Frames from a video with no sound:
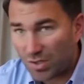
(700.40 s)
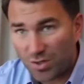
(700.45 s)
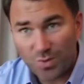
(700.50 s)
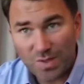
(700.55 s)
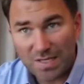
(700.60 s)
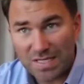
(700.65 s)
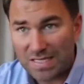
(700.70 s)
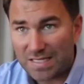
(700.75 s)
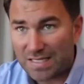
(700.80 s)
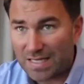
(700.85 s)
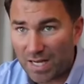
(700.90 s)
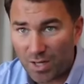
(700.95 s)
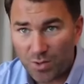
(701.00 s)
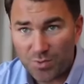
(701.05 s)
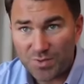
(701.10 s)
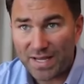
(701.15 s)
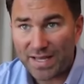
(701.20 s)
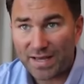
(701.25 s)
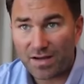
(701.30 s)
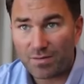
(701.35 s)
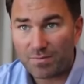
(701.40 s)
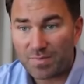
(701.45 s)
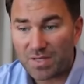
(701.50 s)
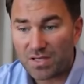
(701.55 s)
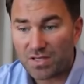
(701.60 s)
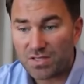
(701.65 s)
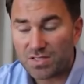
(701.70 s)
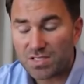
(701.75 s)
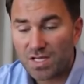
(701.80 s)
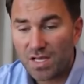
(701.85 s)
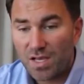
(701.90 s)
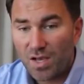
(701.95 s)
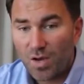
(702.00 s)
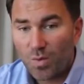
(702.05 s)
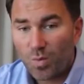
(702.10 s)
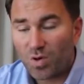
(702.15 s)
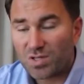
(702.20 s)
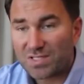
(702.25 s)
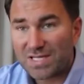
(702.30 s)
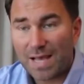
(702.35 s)
pounds. He's a huge
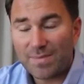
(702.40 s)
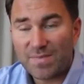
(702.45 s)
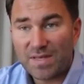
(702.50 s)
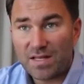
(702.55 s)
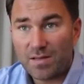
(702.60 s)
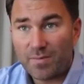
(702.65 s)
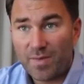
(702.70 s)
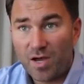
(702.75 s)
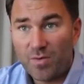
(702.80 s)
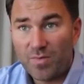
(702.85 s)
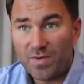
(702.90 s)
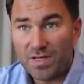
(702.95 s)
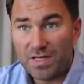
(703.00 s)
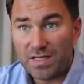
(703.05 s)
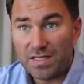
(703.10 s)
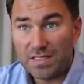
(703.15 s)
light middleweight,